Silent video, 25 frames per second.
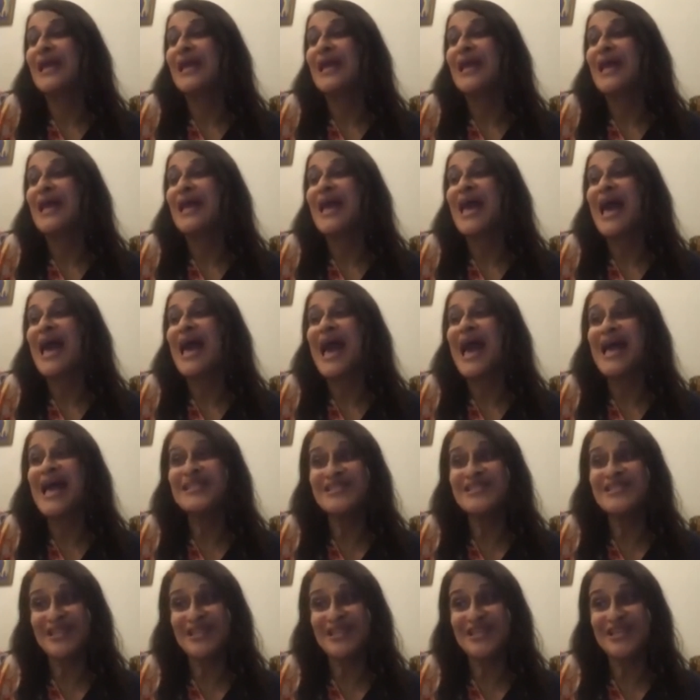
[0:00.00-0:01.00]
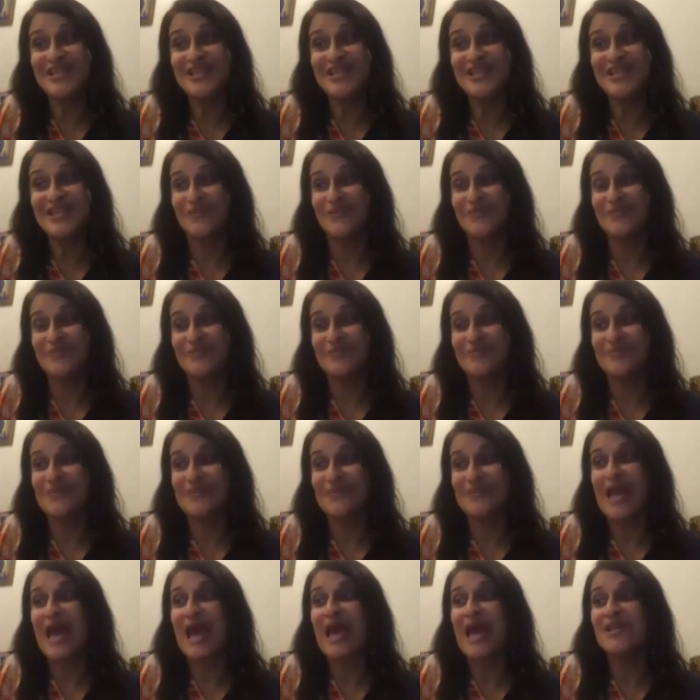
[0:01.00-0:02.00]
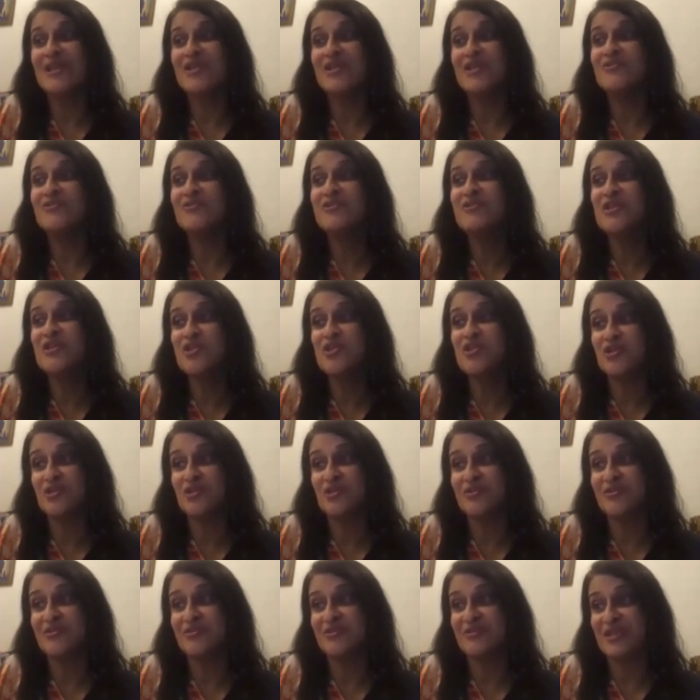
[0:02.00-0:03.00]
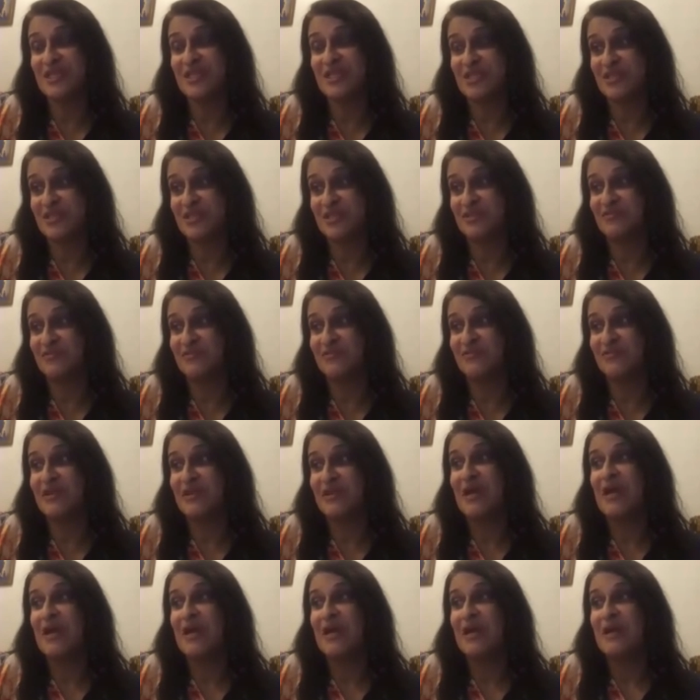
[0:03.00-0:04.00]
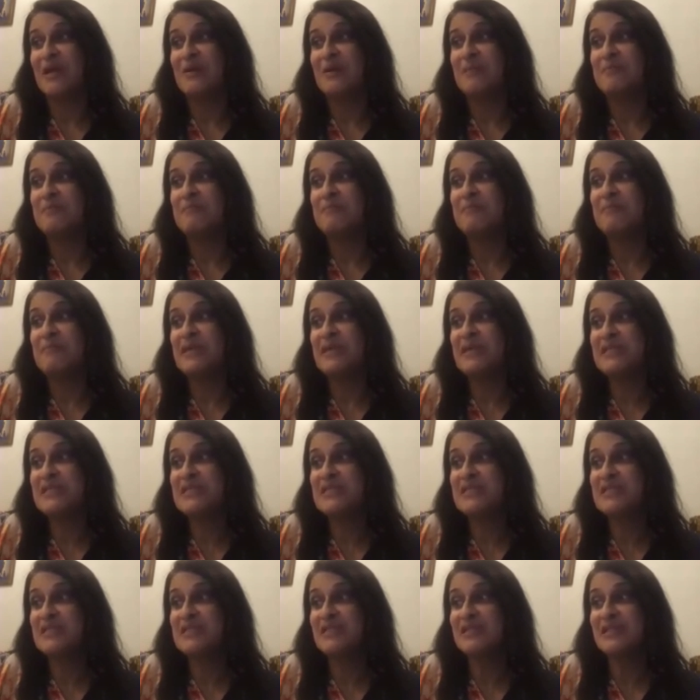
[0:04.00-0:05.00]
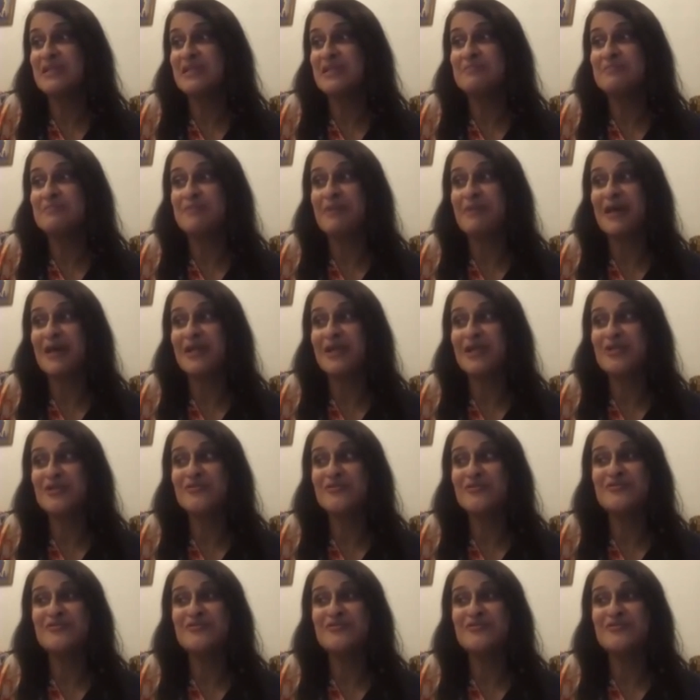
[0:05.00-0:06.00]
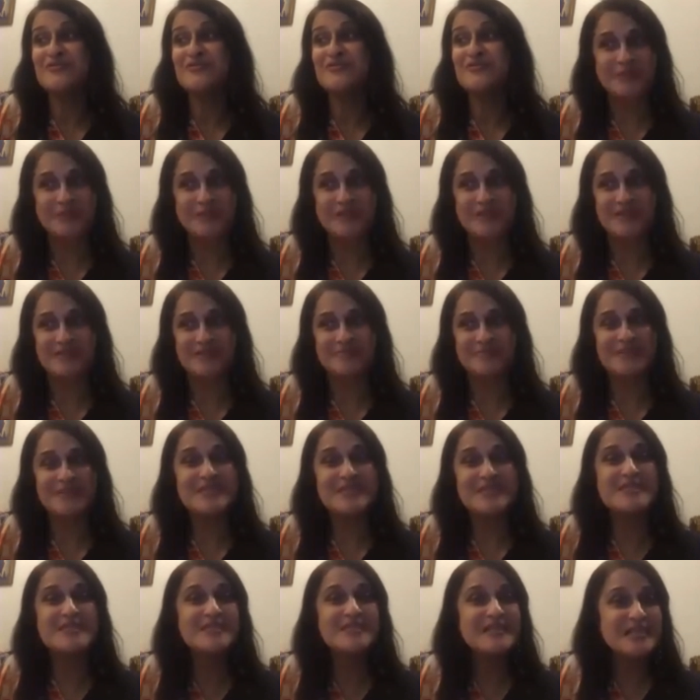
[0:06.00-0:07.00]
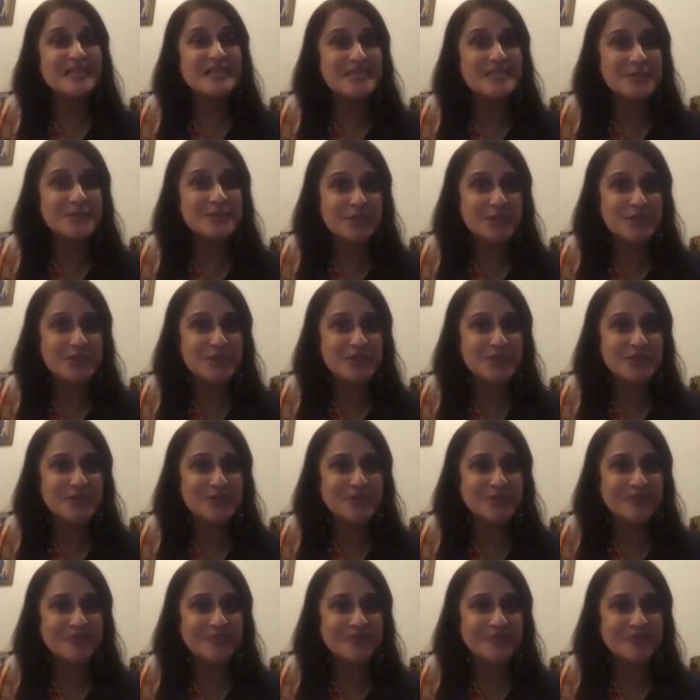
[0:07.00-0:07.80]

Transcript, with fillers: Anti-aging and regenerative medicinal impact of face yoga is the next question.